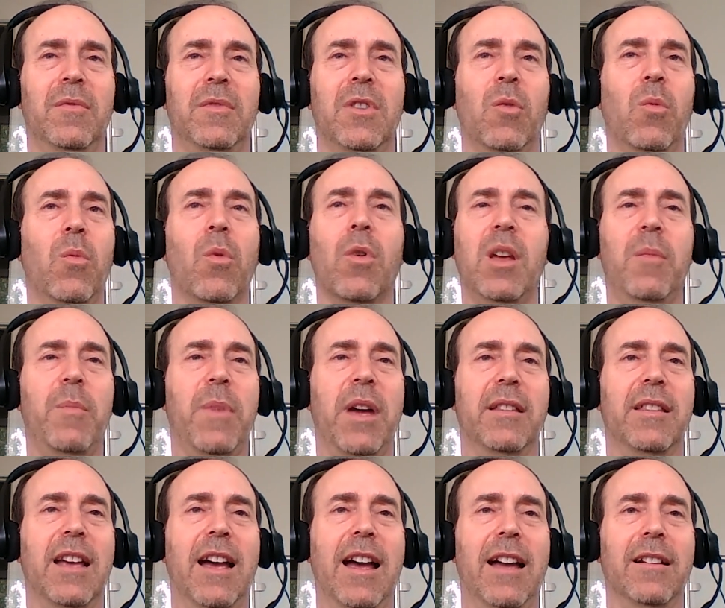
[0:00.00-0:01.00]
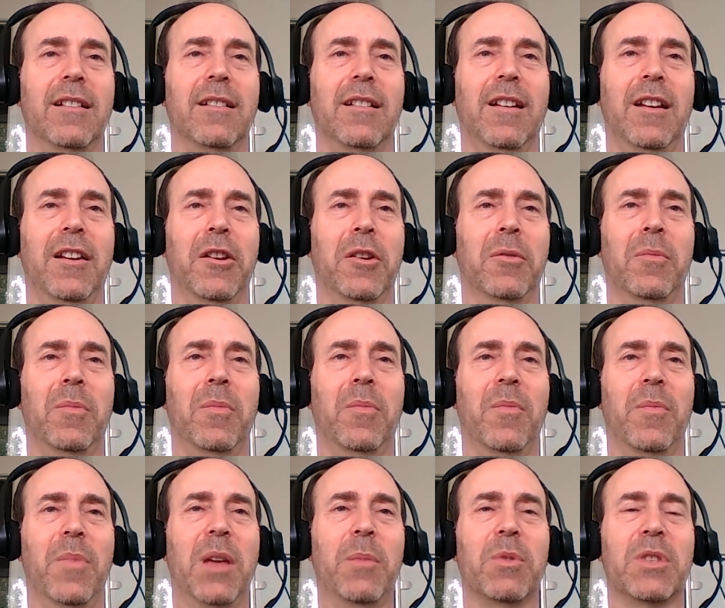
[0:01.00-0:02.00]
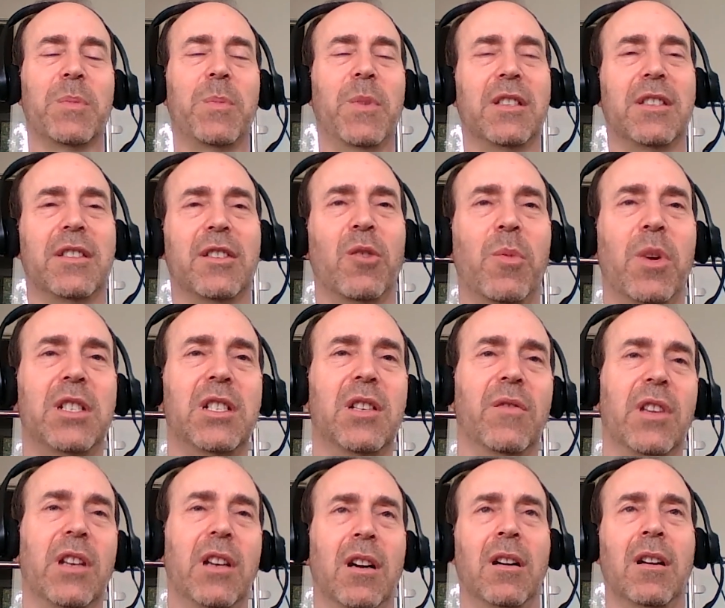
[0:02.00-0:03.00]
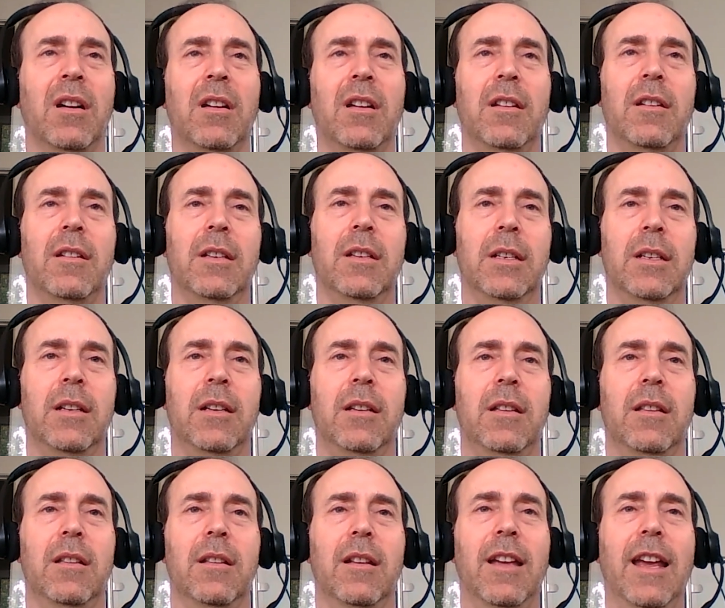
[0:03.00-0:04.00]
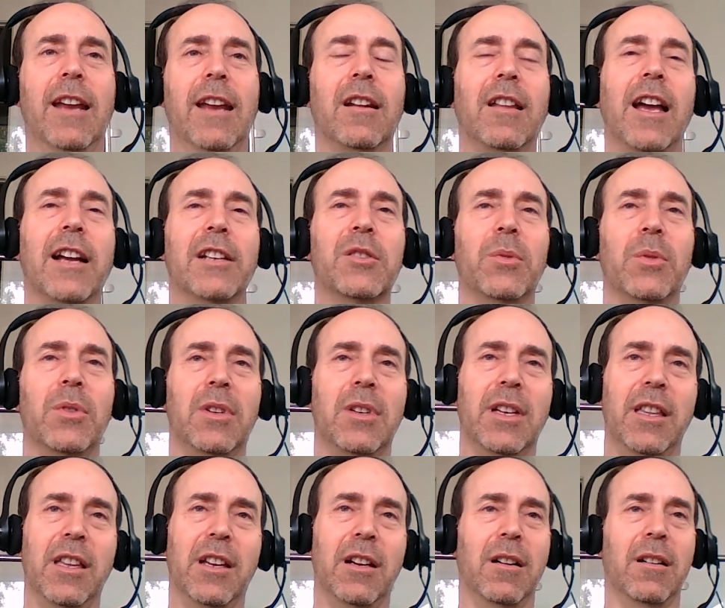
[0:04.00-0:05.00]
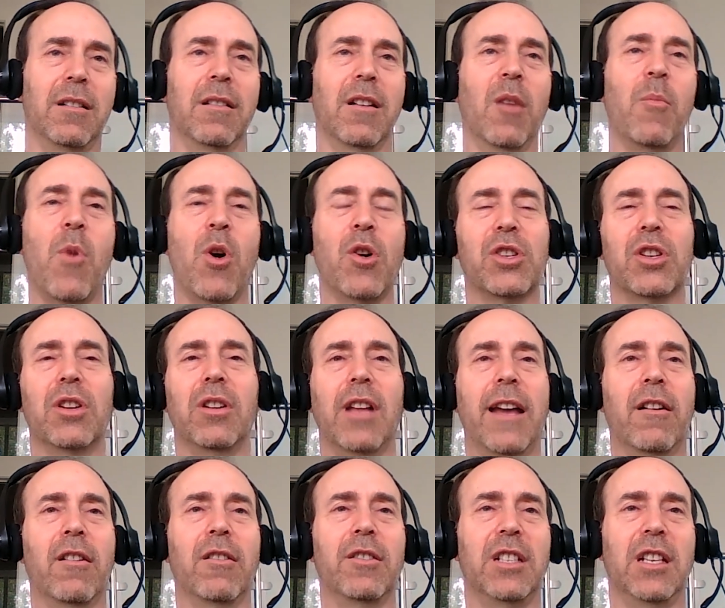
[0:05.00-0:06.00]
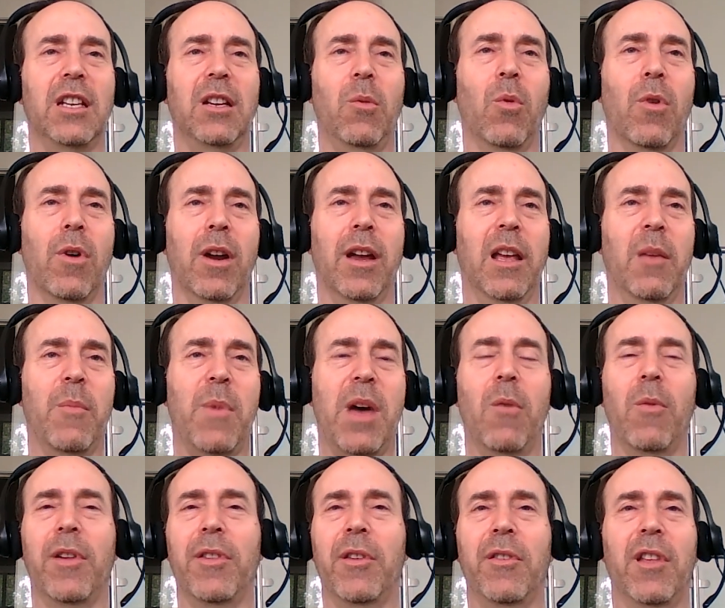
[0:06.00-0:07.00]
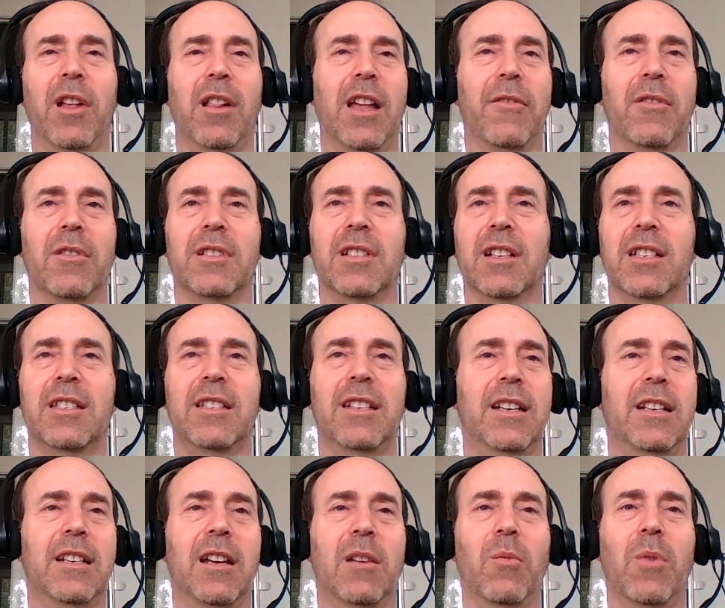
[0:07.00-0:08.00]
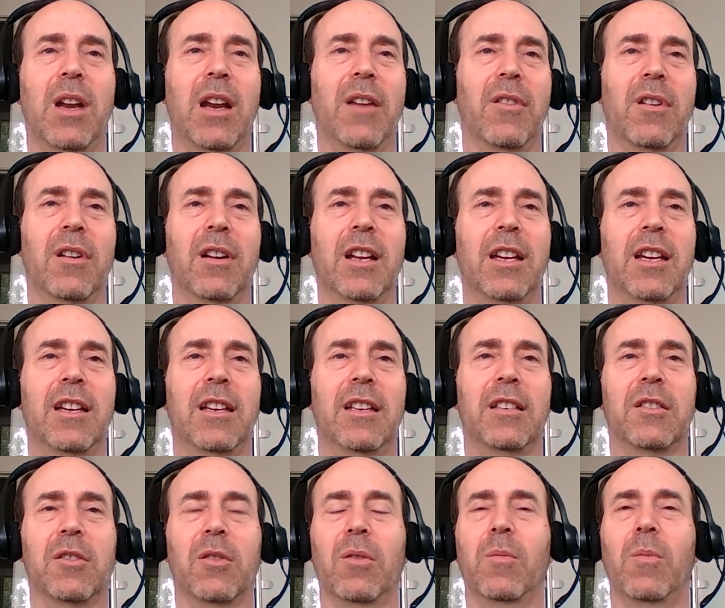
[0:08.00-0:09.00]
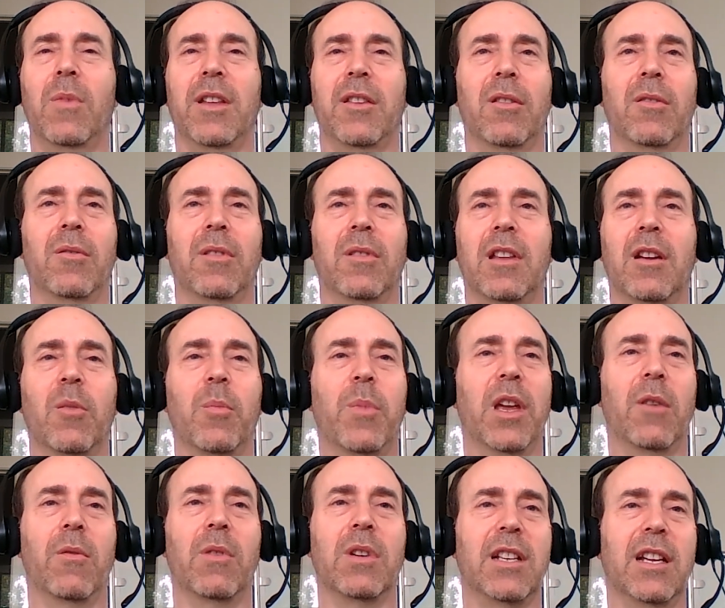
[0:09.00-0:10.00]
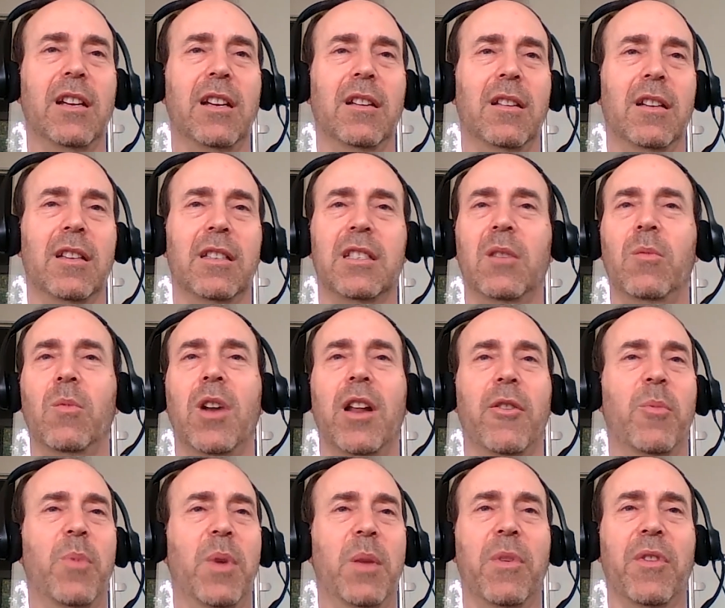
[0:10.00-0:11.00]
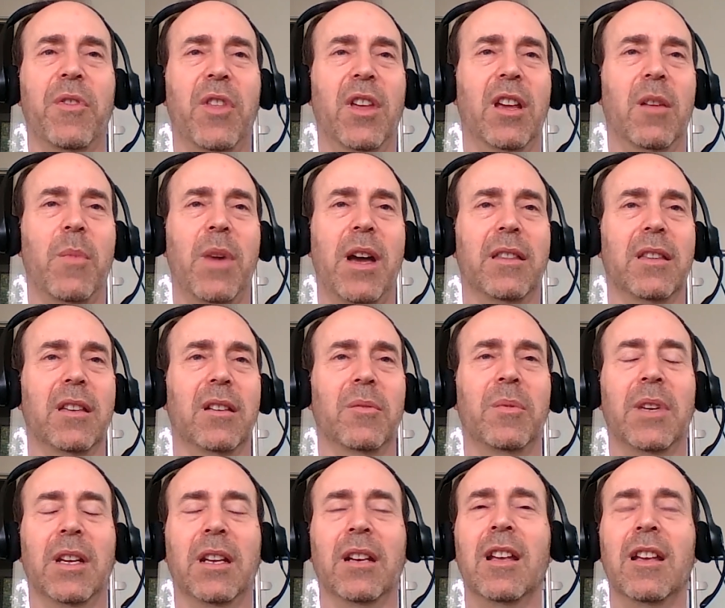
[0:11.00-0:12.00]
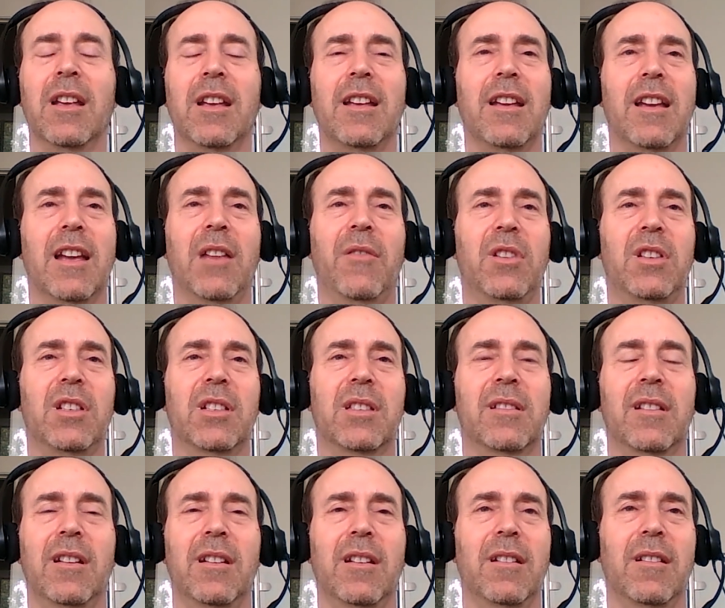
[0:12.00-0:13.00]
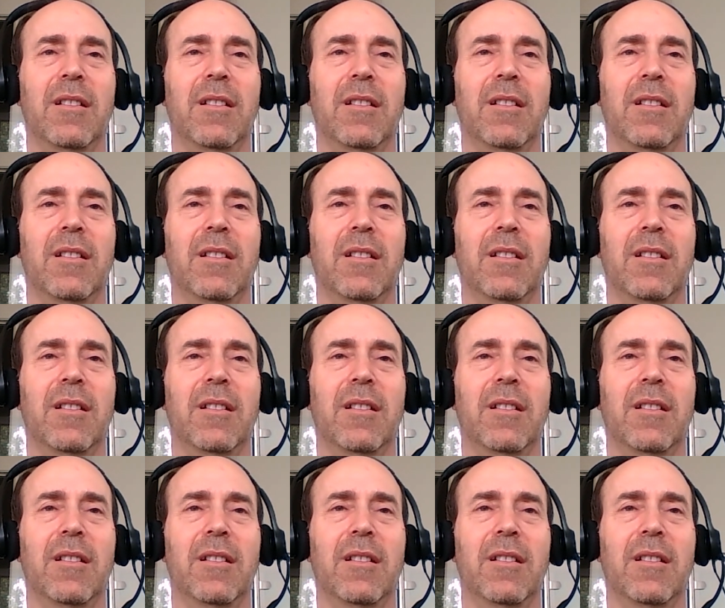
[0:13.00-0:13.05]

don't worry about that. People spend so much of their intellectual and their emotional energy worrying about whether they'll ever succeed at whatever it is, or whether they're being ridiculous and what other people think about them. And if you just